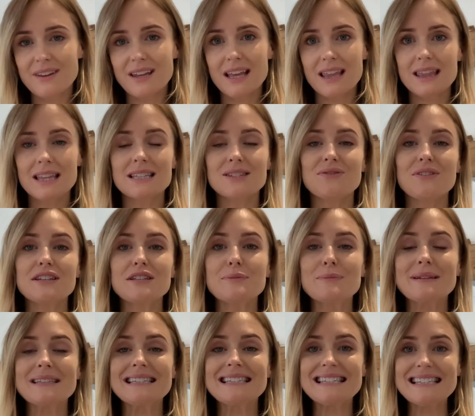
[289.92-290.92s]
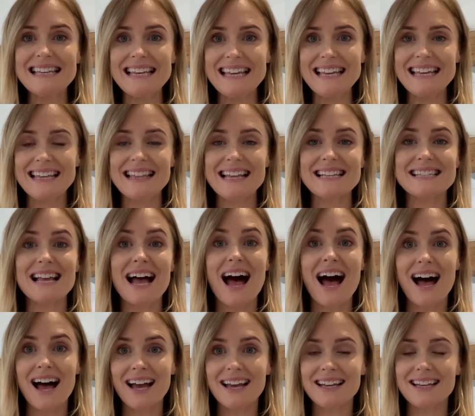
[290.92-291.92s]
There's vitamin C, there's
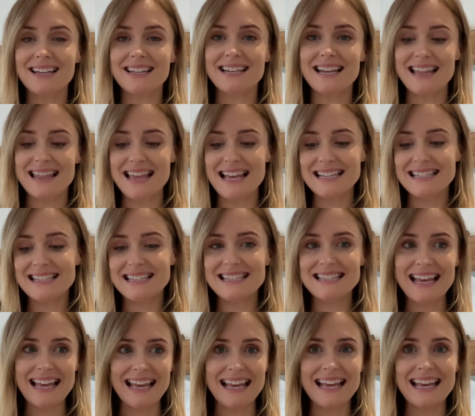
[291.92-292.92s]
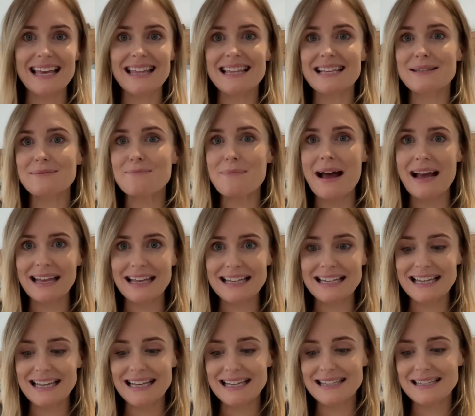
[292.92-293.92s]
iron, there's zinc, there's
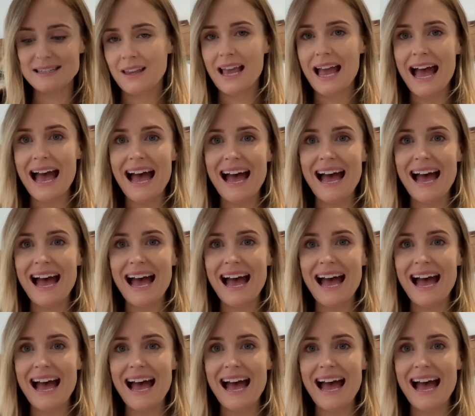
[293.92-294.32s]
manganese.